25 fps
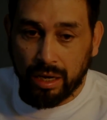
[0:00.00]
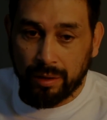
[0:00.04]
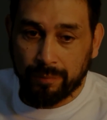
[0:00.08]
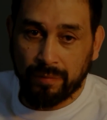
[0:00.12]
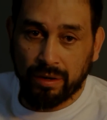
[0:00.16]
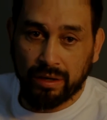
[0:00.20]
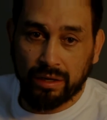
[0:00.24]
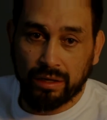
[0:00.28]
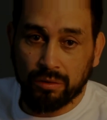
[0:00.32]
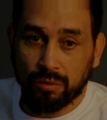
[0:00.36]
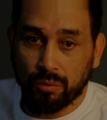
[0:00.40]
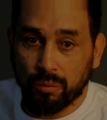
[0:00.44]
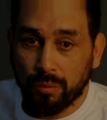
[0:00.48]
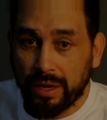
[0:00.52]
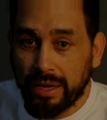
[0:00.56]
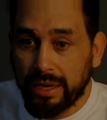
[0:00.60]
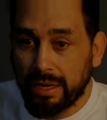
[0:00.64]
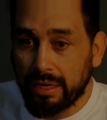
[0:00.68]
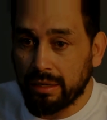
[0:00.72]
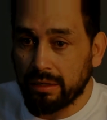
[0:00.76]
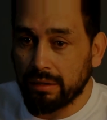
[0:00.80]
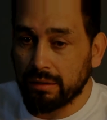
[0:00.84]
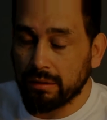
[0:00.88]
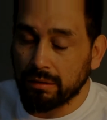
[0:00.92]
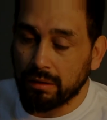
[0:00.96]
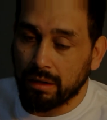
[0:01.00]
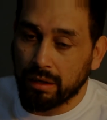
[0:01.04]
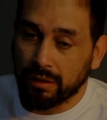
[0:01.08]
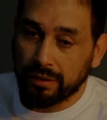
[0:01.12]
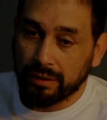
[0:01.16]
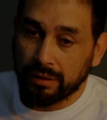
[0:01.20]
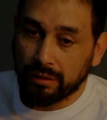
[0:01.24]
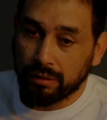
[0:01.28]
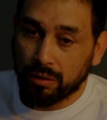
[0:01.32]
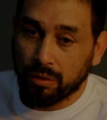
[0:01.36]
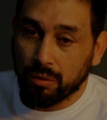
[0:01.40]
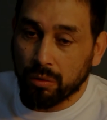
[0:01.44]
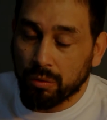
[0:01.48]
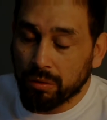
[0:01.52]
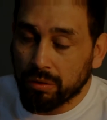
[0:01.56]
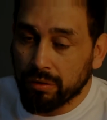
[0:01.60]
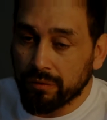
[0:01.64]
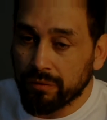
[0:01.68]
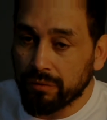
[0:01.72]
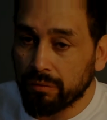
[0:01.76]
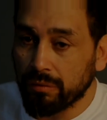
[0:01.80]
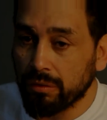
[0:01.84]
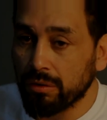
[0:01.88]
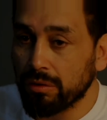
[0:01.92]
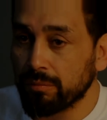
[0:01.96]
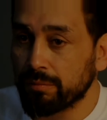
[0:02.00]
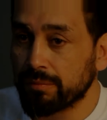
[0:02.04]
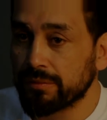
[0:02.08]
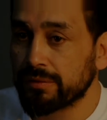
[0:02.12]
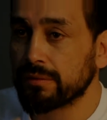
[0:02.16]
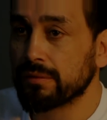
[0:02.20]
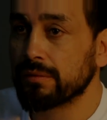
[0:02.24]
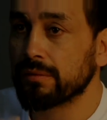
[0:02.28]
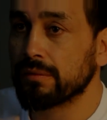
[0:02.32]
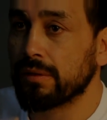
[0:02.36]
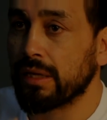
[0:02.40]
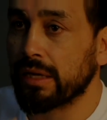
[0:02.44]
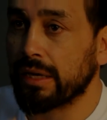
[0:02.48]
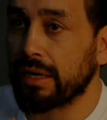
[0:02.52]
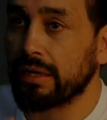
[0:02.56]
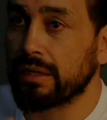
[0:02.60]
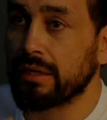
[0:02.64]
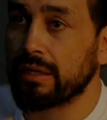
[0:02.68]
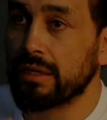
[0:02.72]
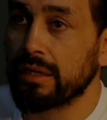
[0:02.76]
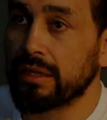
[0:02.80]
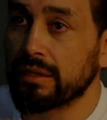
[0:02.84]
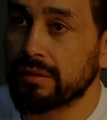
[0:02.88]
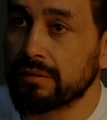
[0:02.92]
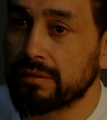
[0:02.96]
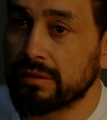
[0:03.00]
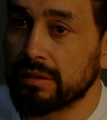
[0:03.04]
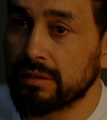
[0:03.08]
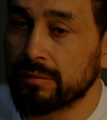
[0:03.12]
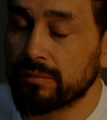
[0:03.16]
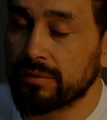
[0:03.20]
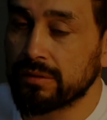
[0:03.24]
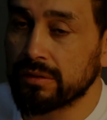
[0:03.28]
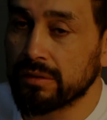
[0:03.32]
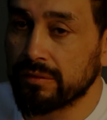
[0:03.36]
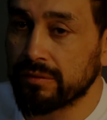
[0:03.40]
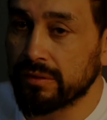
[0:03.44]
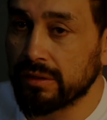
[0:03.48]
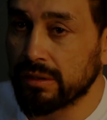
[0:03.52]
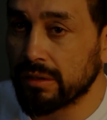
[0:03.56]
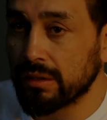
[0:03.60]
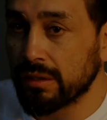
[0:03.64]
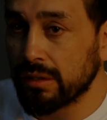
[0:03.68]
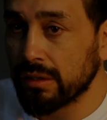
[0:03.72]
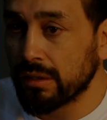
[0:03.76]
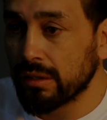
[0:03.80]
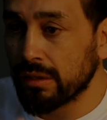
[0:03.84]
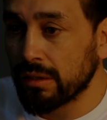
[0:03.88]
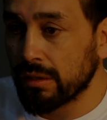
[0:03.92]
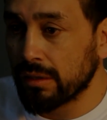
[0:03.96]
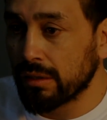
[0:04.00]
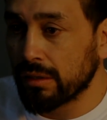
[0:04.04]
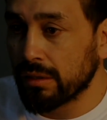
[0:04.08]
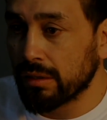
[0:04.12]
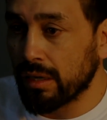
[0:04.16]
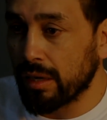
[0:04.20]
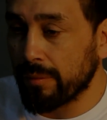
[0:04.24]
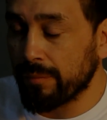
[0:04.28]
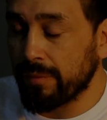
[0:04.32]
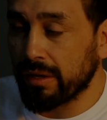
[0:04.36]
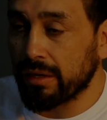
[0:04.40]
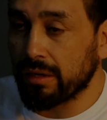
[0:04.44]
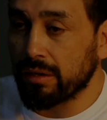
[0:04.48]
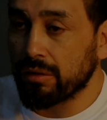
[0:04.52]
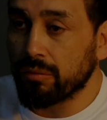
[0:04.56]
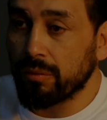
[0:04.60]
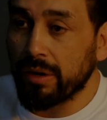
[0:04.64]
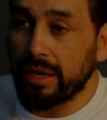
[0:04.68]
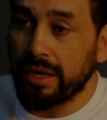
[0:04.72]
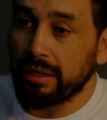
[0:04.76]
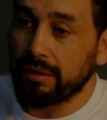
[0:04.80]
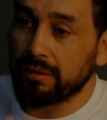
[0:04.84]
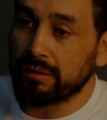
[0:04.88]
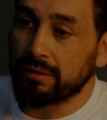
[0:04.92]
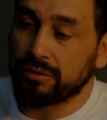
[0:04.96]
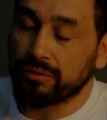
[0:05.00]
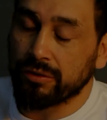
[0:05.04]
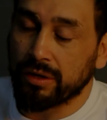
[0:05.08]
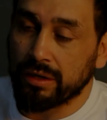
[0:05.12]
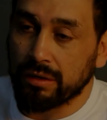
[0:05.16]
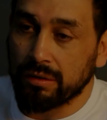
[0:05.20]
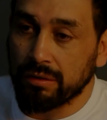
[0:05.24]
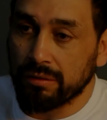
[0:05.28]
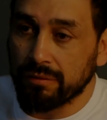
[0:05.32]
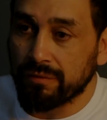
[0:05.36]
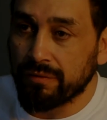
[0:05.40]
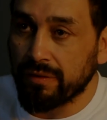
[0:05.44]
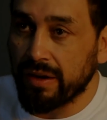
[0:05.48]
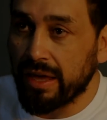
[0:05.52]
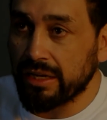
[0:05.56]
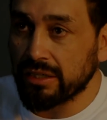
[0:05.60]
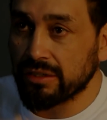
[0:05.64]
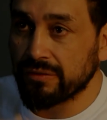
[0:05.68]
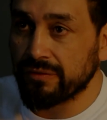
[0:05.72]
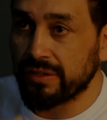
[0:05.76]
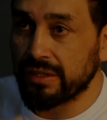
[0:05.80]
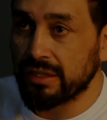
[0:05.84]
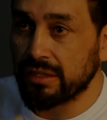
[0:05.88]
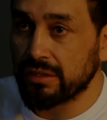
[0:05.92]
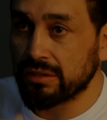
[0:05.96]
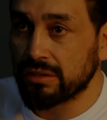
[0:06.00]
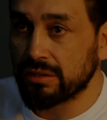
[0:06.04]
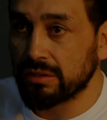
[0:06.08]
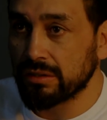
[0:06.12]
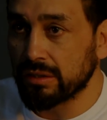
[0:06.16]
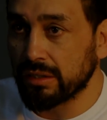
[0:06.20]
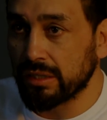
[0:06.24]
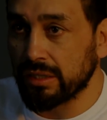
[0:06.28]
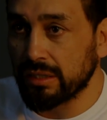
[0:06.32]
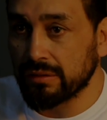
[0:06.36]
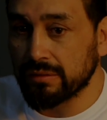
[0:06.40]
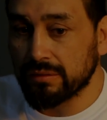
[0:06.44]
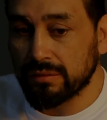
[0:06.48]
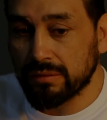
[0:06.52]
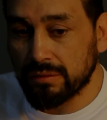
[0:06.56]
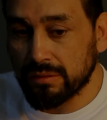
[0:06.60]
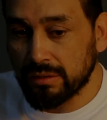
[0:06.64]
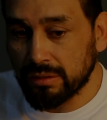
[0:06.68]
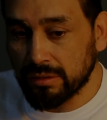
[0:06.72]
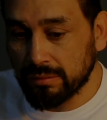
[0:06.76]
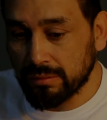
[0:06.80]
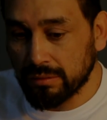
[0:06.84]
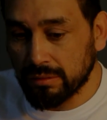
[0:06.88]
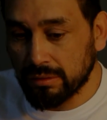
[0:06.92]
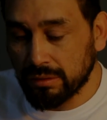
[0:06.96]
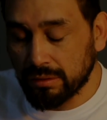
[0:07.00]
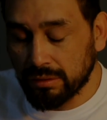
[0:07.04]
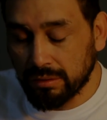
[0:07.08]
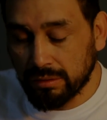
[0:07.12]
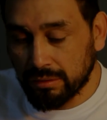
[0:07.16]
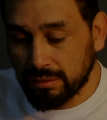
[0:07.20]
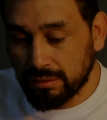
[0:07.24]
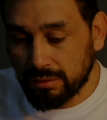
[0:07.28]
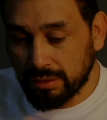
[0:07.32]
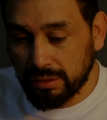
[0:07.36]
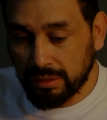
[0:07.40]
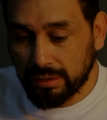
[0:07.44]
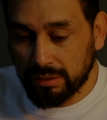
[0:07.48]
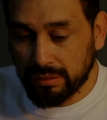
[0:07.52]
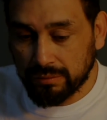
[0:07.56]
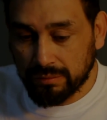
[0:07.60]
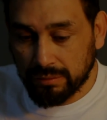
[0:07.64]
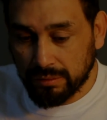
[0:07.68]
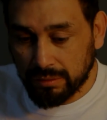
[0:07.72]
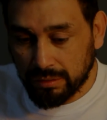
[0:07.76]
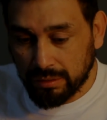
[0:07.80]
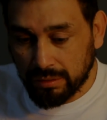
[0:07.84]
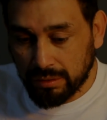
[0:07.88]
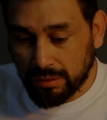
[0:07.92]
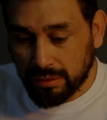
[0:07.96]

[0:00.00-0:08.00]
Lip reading: I'm not gonna wait on the corner of the ropes like I did against Tim Sylvia. I'm not gonna wait to try to do a flash finish against Titties.